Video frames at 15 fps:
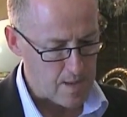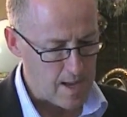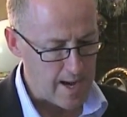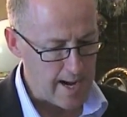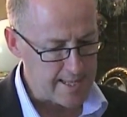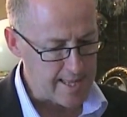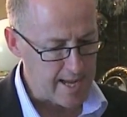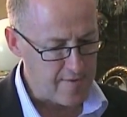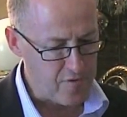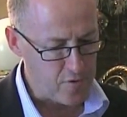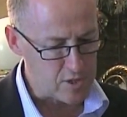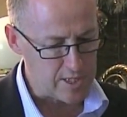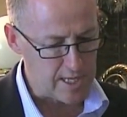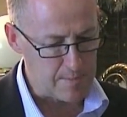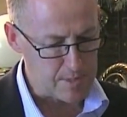"I therefore
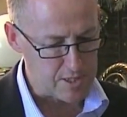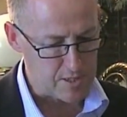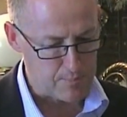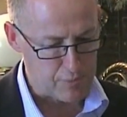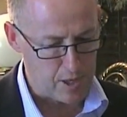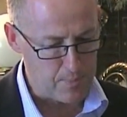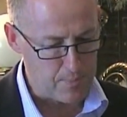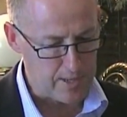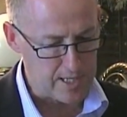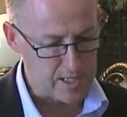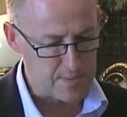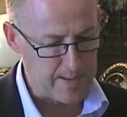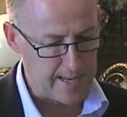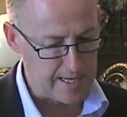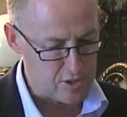deemed it appropriate to
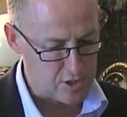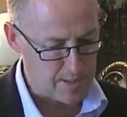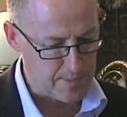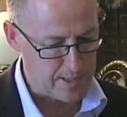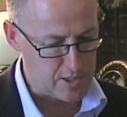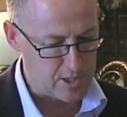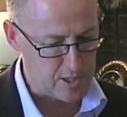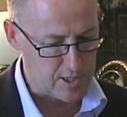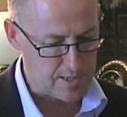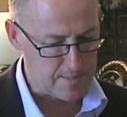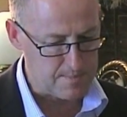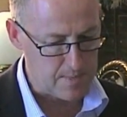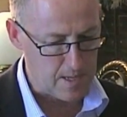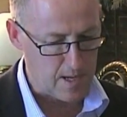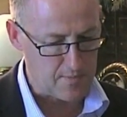pay tribute to
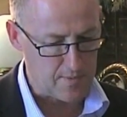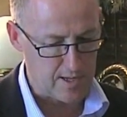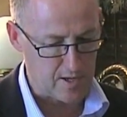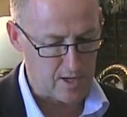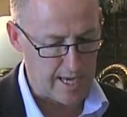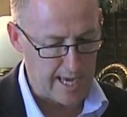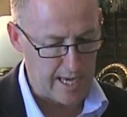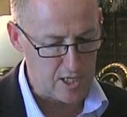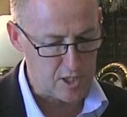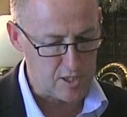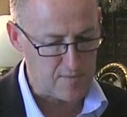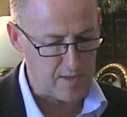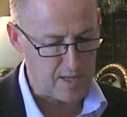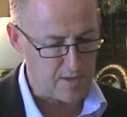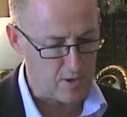them on the occasion of
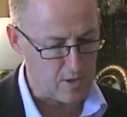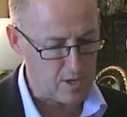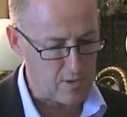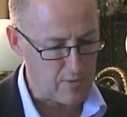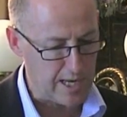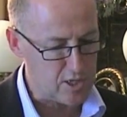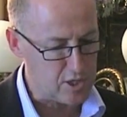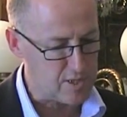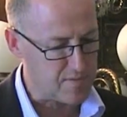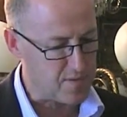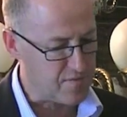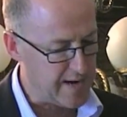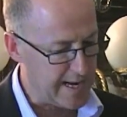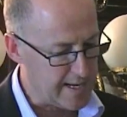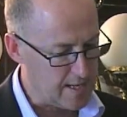the inauguration of the
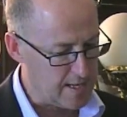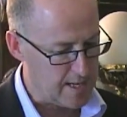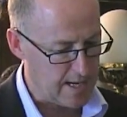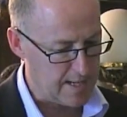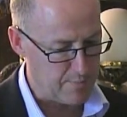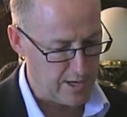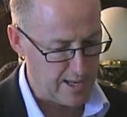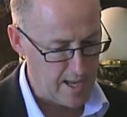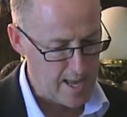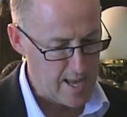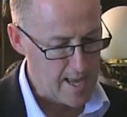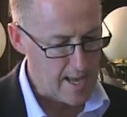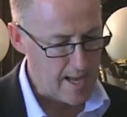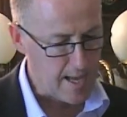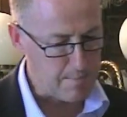Frankl Library
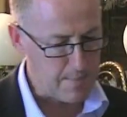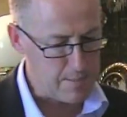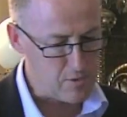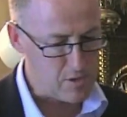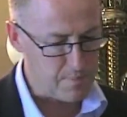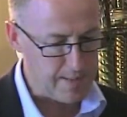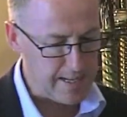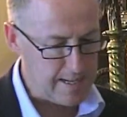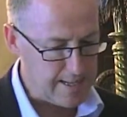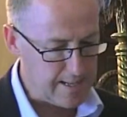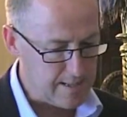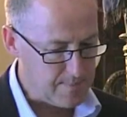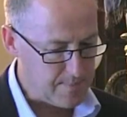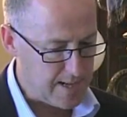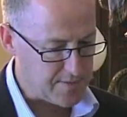and memorabilia
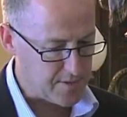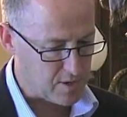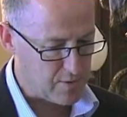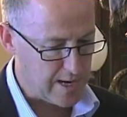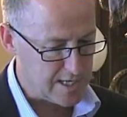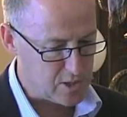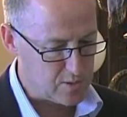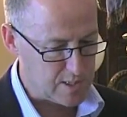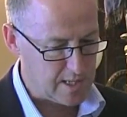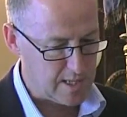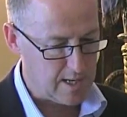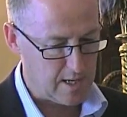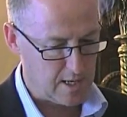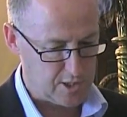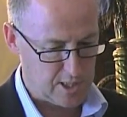at the Graduate
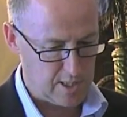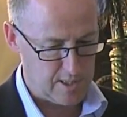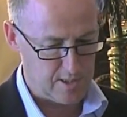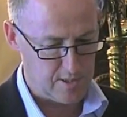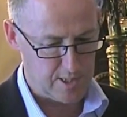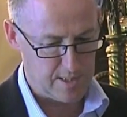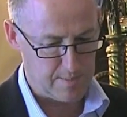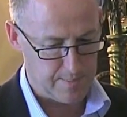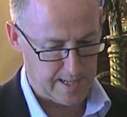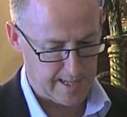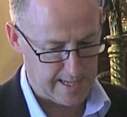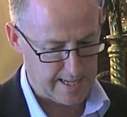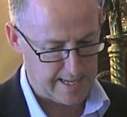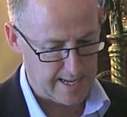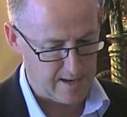Theological Union in
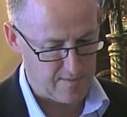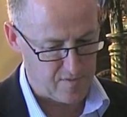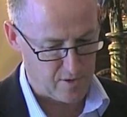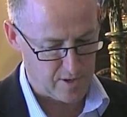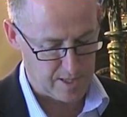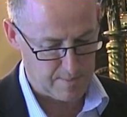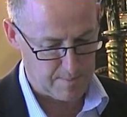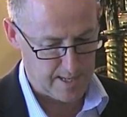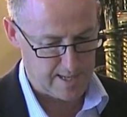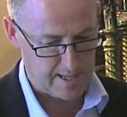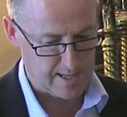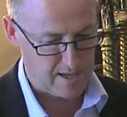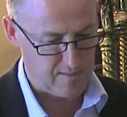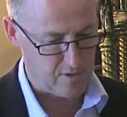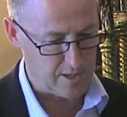Berkeley, California,
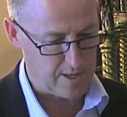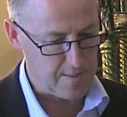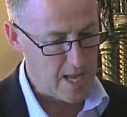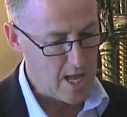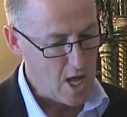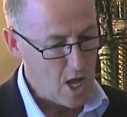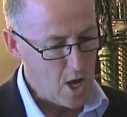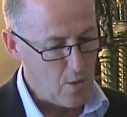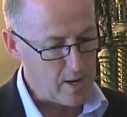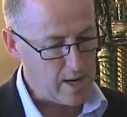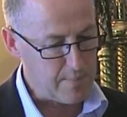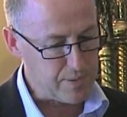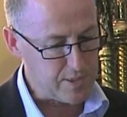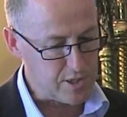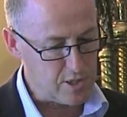where I
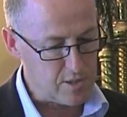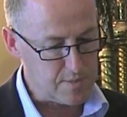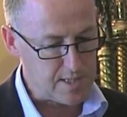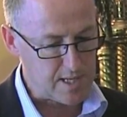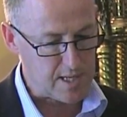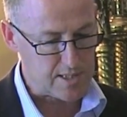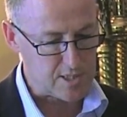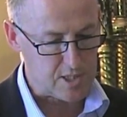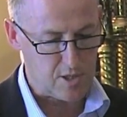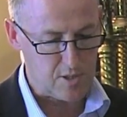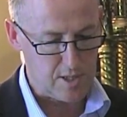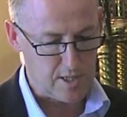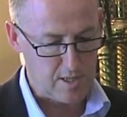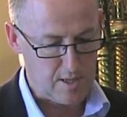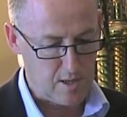presented the
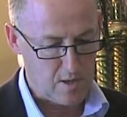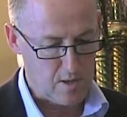custodian